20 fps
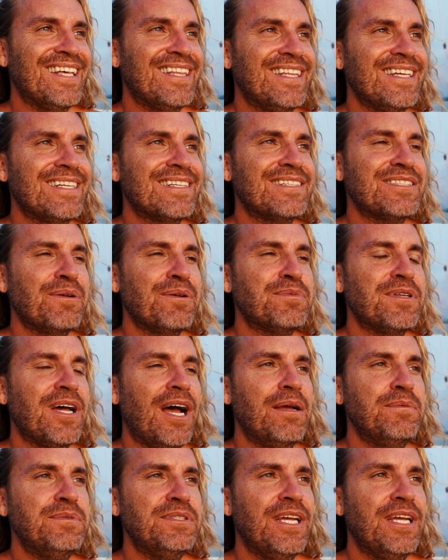think
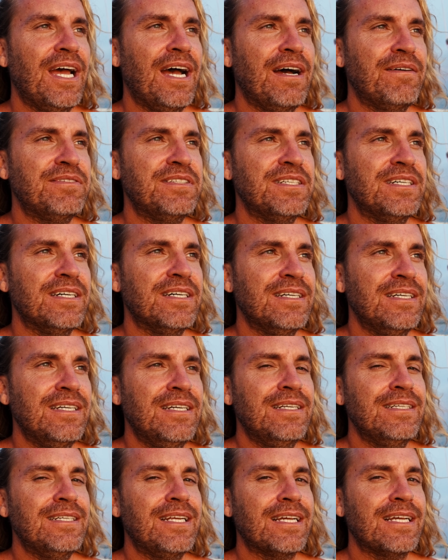sometimes you have to
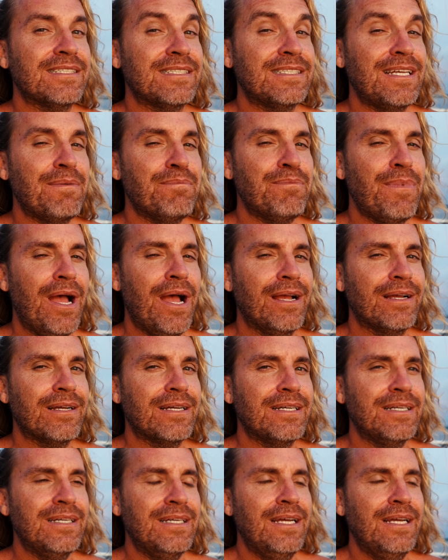take a step back